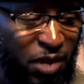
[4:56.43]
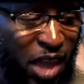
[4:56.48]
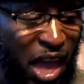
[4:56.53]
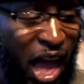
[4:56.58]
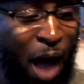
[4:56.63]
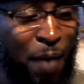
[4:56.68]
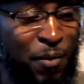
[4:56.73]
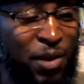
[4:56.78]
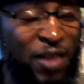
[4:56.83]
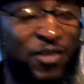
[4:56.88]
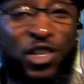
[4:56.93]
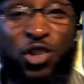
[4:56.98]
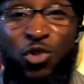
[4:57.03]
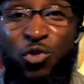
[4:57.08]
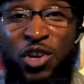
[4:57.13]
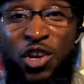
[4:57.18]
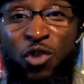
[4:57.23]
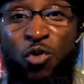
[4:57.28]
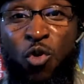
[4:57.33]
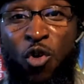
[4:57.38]
I'm gonna give it
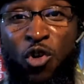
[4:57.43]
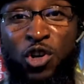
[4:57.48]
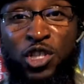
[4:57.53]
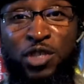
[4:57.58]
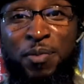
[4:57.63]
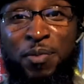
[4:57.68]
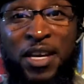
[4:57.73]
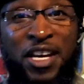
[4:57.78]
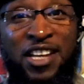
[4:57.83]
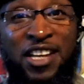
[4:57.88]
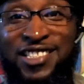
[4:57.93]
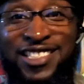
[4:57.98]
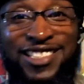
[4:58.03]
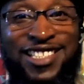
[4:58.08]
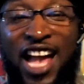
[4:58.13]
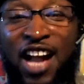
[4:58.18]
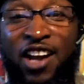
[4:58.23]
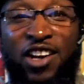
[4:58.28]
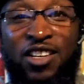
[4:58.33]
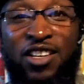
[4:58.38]
three quarters because it's
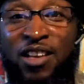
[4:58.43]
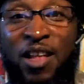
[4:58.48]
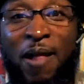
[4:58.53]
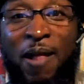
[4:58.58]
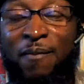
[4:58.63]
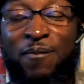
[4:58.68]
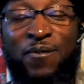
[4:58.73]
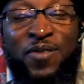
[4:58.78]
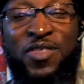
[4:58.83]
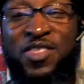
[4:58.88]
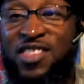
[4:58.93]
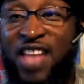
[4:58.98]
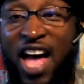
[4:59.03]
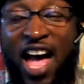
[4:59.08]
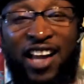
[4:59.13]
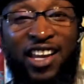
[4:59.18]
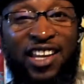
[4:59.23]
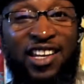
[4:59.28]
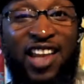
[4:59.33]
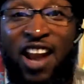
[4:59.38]
not gonna
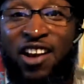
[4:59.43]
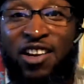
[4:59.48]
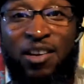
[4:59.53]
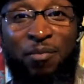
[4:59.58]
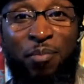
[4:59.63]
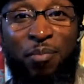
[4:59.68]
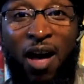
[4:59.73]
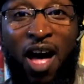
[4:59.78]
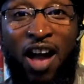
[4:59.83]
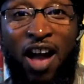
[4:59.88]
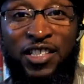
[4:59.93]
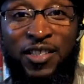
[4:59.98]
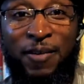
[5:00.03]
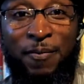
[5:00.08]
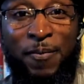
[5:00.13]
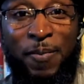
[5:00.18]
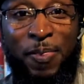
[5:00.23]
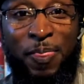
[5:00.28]
knock it out of the box.